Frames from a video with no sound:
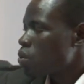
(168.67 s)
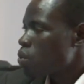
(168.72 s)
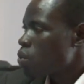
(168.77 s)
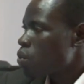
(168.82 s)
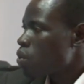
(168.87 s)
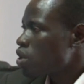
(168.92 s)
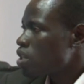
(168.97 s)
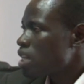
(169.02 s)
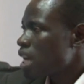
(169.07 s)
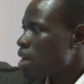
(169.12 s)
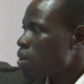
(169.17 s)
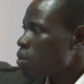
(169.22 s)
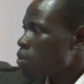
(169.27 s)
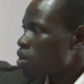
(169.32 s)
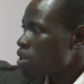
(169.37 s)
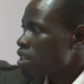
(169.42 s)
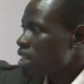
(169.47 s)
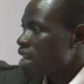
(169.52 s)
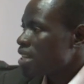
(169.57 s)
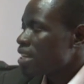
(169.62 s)
what
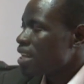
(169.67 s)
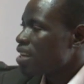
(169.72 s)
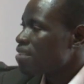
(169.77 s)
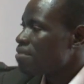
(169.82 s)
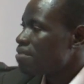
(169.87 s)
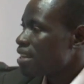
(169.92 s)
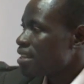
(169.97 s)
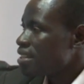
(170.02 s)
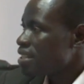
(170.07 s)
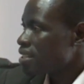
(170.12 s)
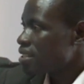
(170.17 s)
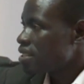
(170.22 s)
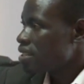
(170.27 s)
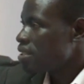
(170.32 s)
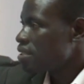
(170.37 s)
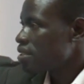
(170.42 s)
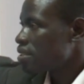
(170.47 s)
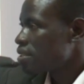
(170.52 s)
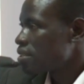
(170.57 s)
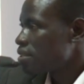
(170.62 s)
are the
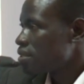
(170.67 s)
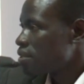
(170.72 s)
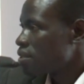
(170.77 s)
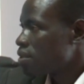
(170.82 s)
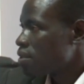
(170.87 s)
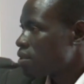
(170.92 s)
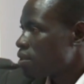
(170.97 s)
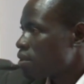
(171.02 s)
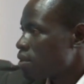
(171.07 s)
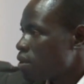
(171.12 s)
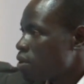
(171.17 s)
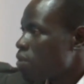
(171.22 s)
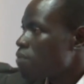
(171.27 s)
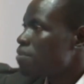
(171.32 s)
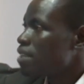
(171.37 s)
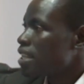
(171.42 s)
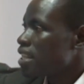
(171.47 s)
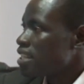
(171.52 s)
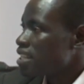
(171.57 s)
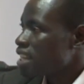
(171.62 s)
advantages
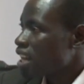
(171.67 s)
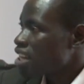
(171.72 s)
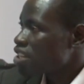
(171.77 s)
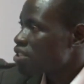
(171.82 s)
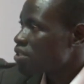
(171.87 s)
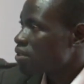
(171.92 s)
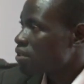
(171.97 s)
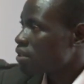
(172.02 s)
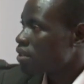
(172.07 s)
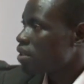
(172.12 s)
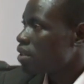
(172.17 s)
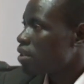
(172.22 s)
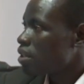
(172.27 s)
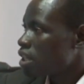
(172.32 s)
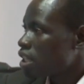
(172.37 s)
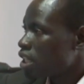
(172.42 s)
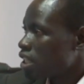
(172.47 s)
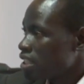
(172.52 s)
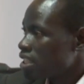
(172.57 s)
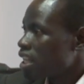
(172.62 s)
of the International
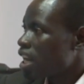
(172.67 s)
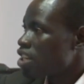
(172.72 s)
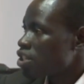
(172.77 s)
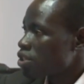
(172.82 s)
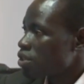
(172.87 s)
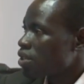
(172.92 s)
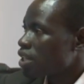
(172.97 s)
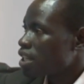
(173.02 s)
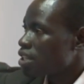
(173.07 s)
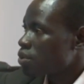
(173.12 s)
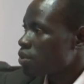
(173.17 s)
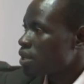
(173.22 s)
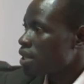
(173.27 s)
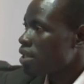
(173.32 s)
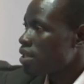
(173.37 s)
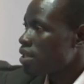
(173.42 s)
Gateway?